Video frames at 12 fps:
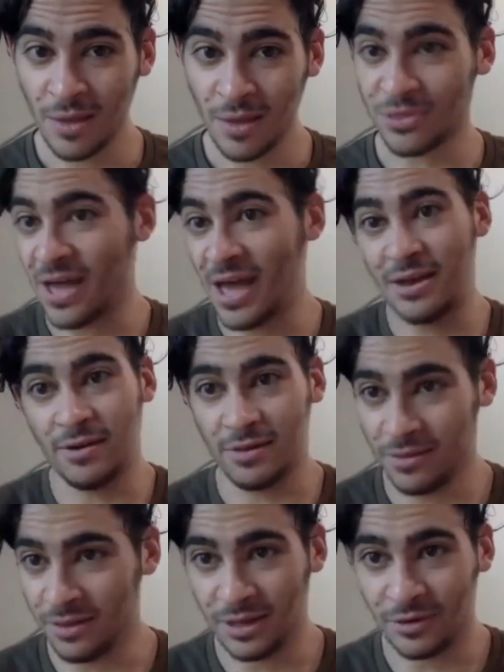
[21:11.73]
but that
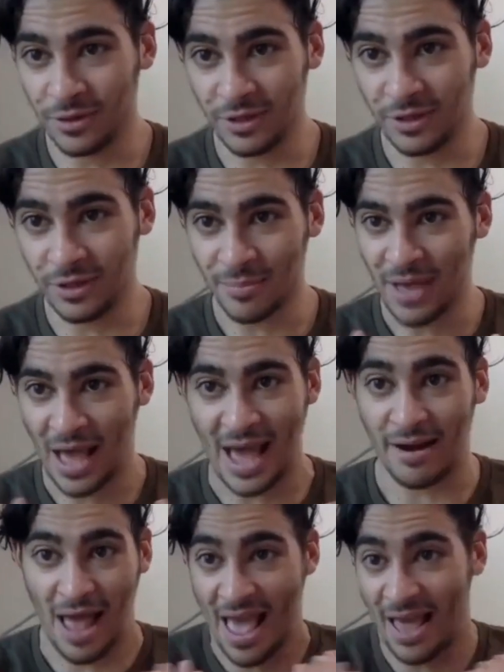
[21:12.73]
literally like
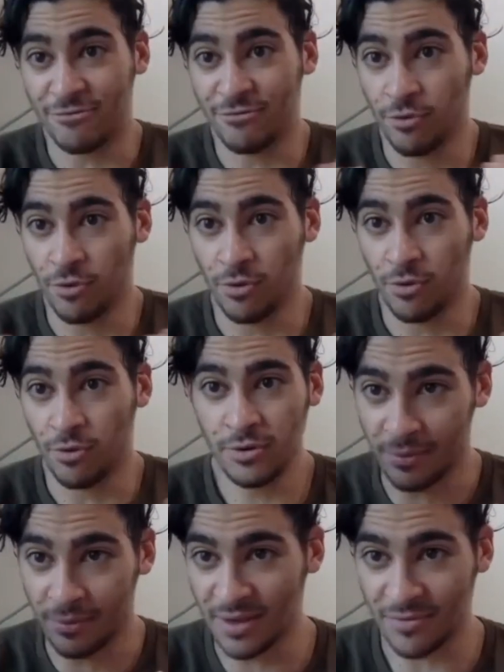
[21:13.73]
had I had a floor
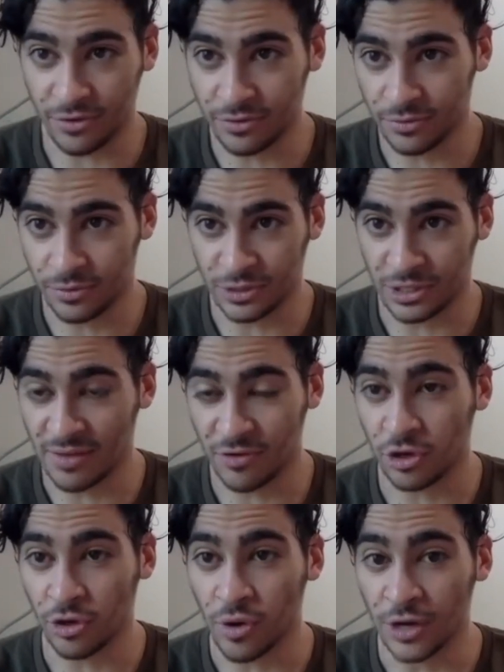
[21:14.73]
that I would never was
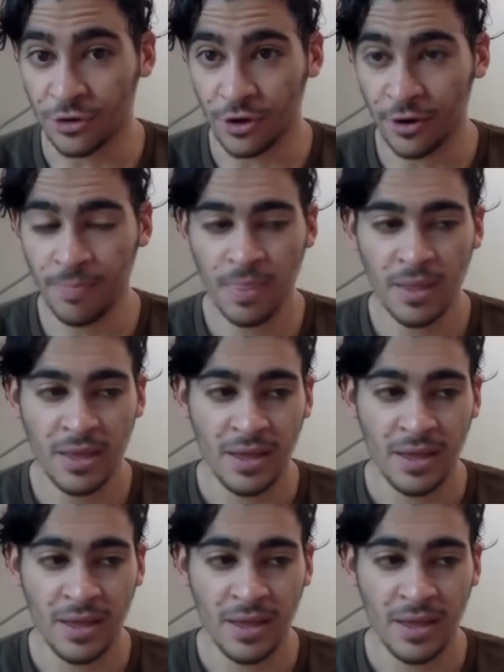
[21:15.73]
never going to go under.